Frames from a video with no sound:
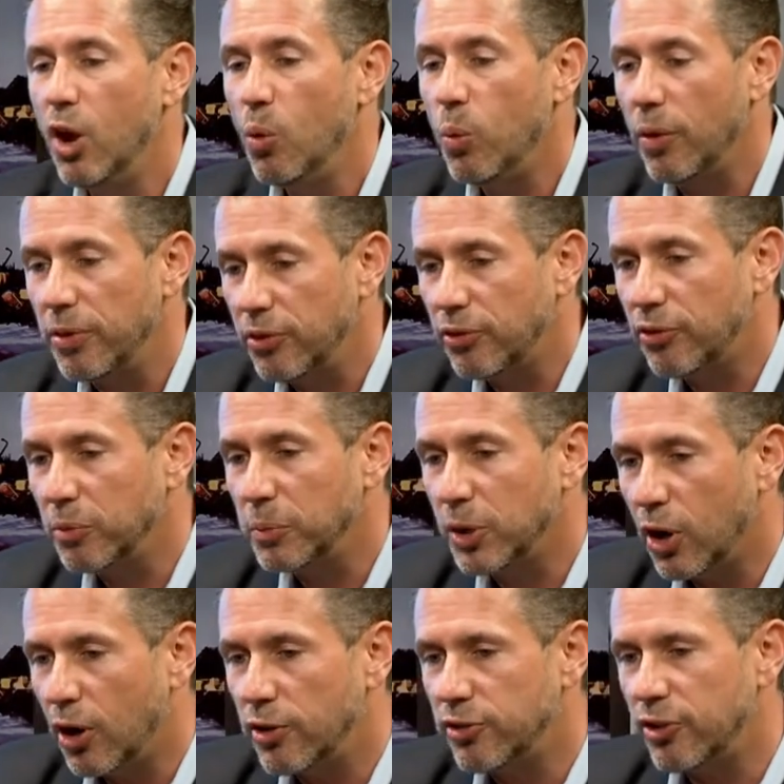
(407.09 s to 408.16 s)
Well, there's some
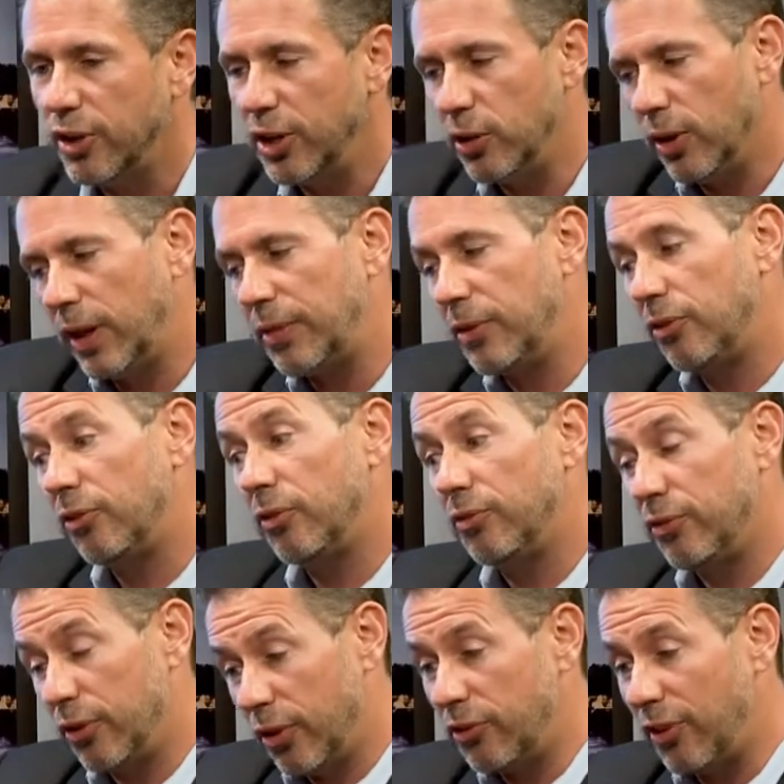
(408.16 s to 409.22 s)
larger, you know, like there's,
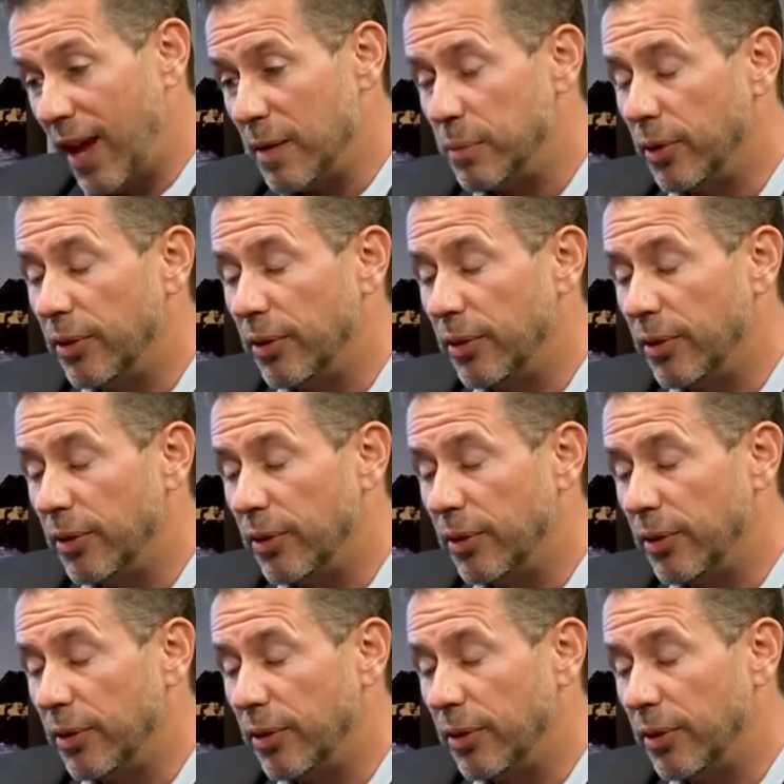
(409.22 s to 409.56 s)
for example,